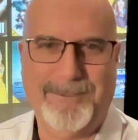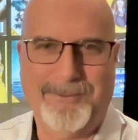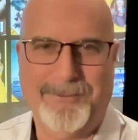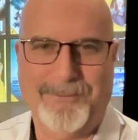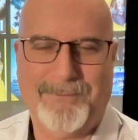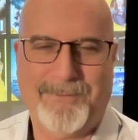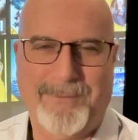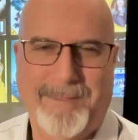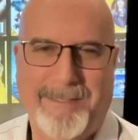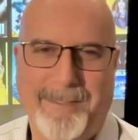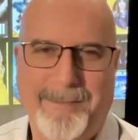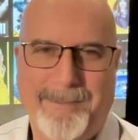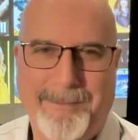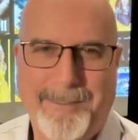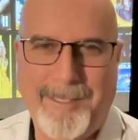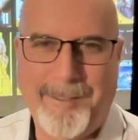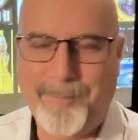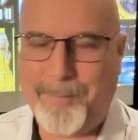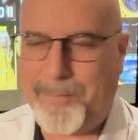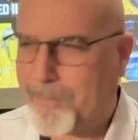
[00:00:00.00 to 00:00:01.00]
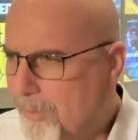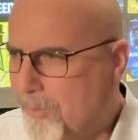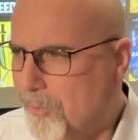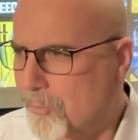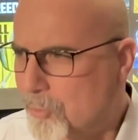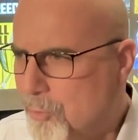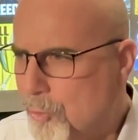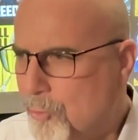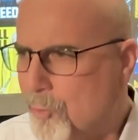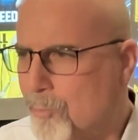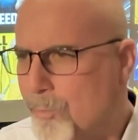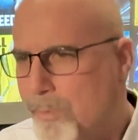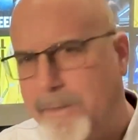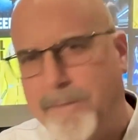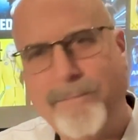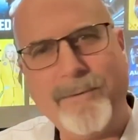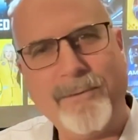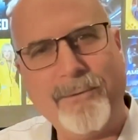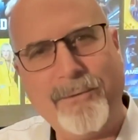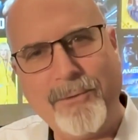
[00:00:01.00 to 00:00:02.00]
standing up and like, cool, what if
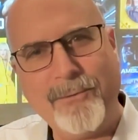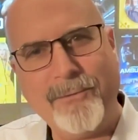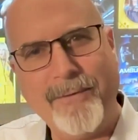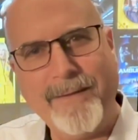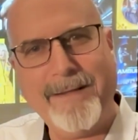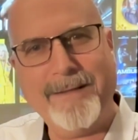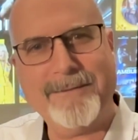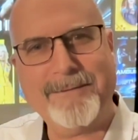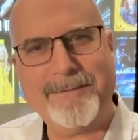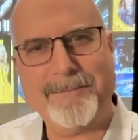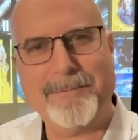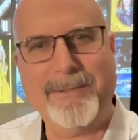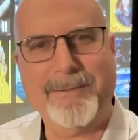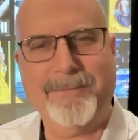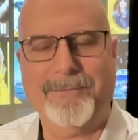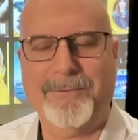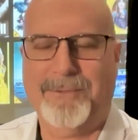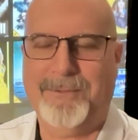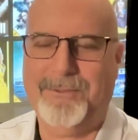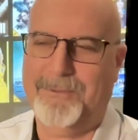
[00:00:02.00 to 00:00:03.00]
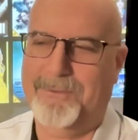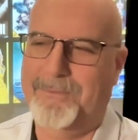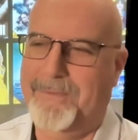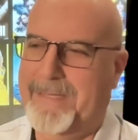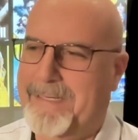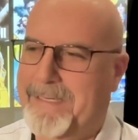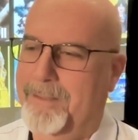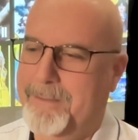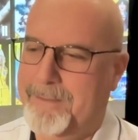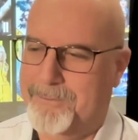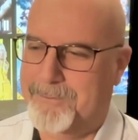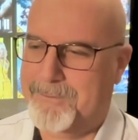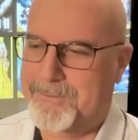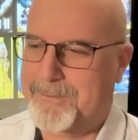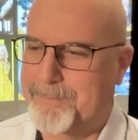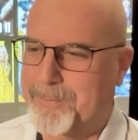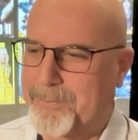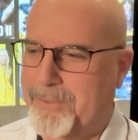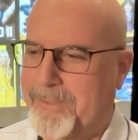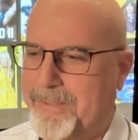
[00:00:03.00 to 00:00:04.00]
you do this? And what if you do that? It was
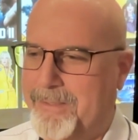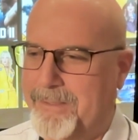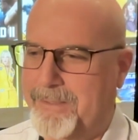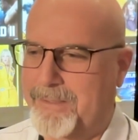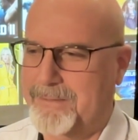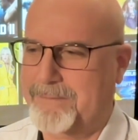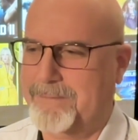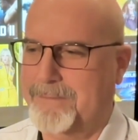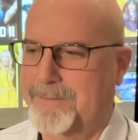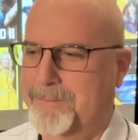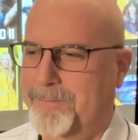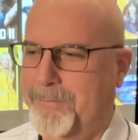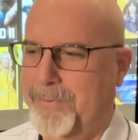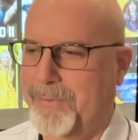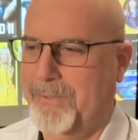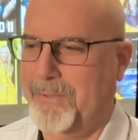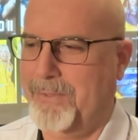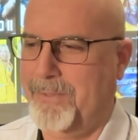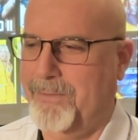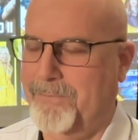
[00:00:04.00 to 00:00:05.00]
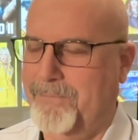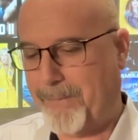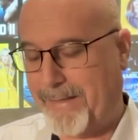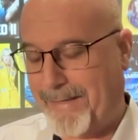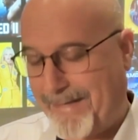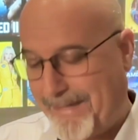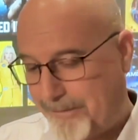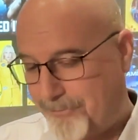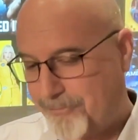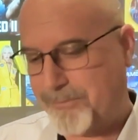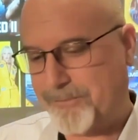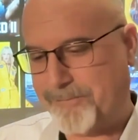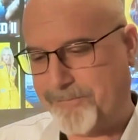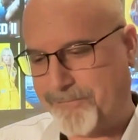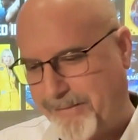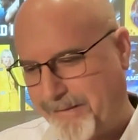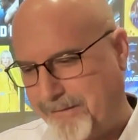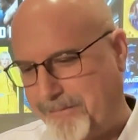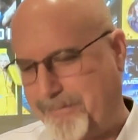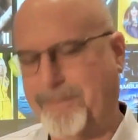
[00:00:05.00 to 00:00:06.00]
pretty awesome because out of
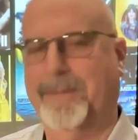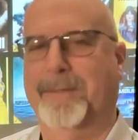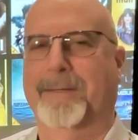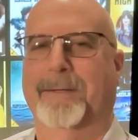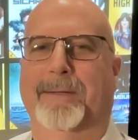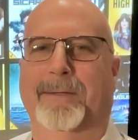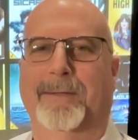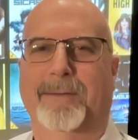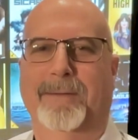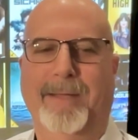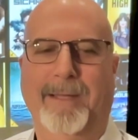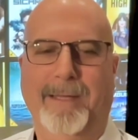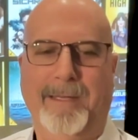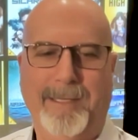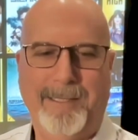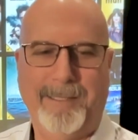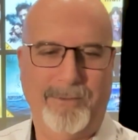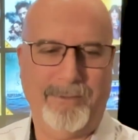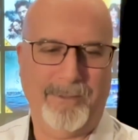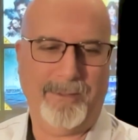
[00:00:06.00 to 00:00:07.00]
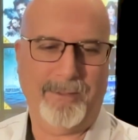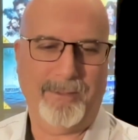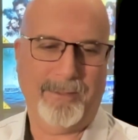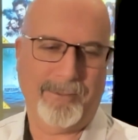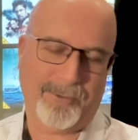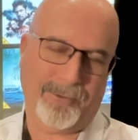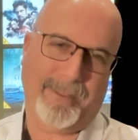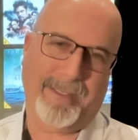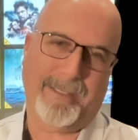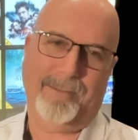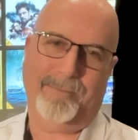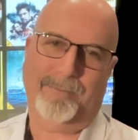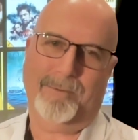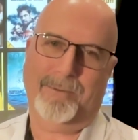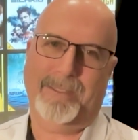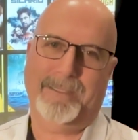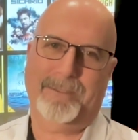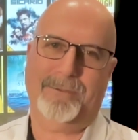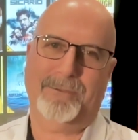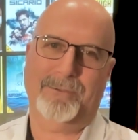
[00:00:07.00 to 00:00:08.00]
it came a great
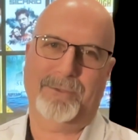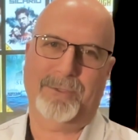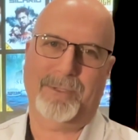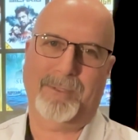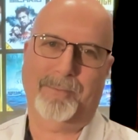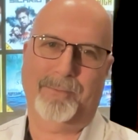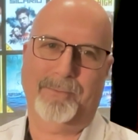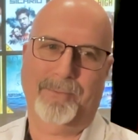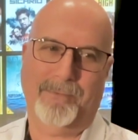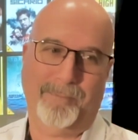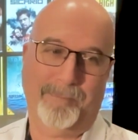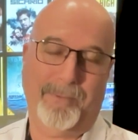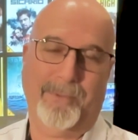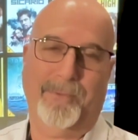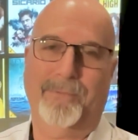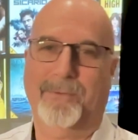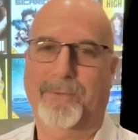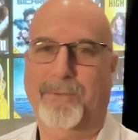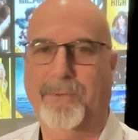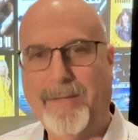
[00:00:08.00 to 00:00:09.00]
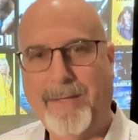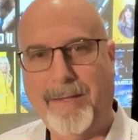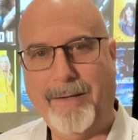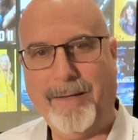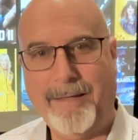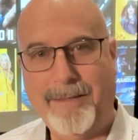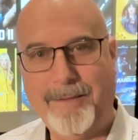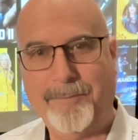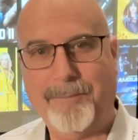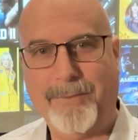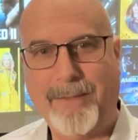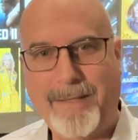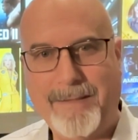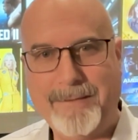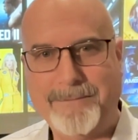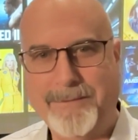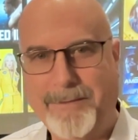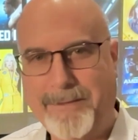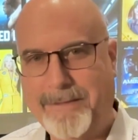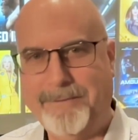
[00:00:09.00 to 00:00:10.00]
relationship with both Clint and
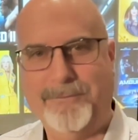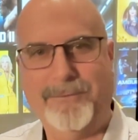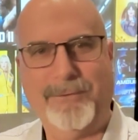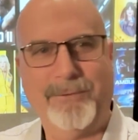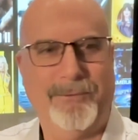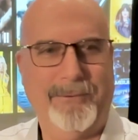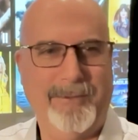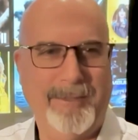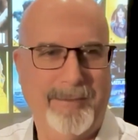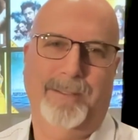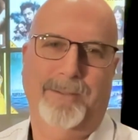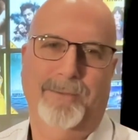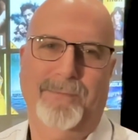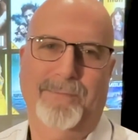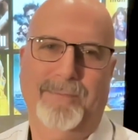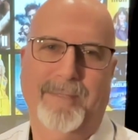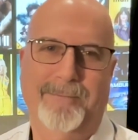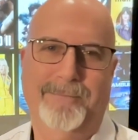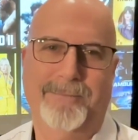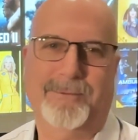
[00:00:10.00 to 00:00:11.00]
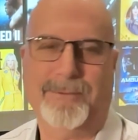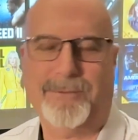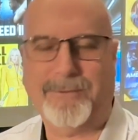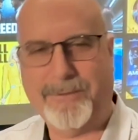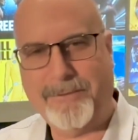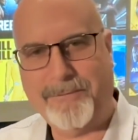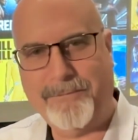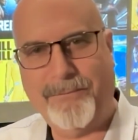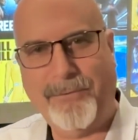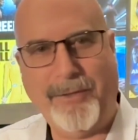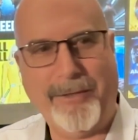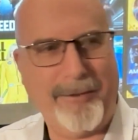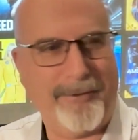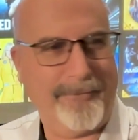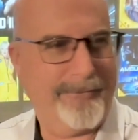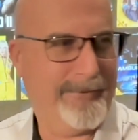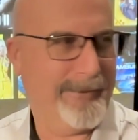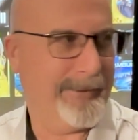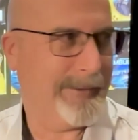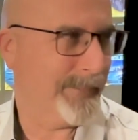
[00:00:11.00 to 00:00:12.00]
Bradley doing several of their
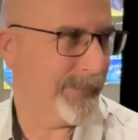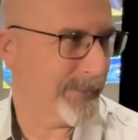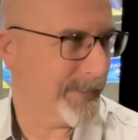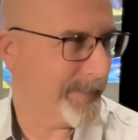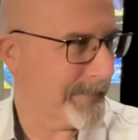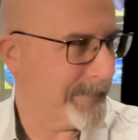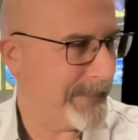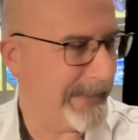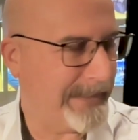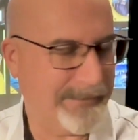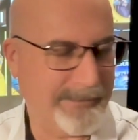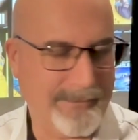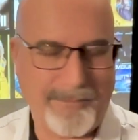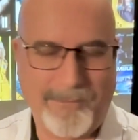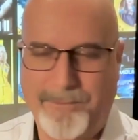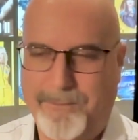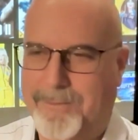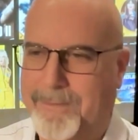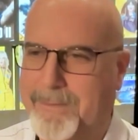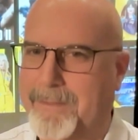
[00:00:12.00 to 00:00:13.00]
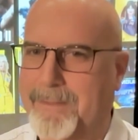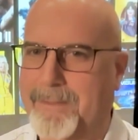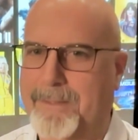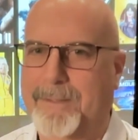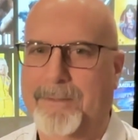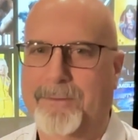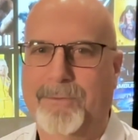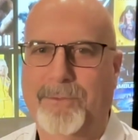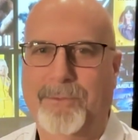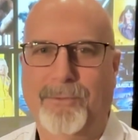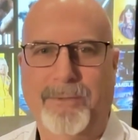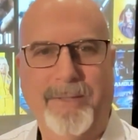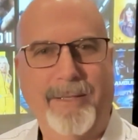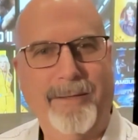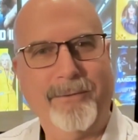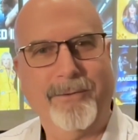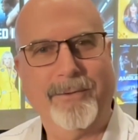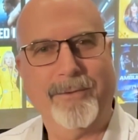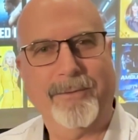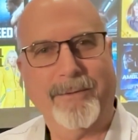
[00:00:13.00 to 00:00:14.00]
films. I'm about to do
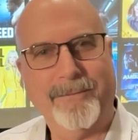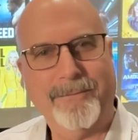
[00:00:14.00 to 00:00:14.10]
another of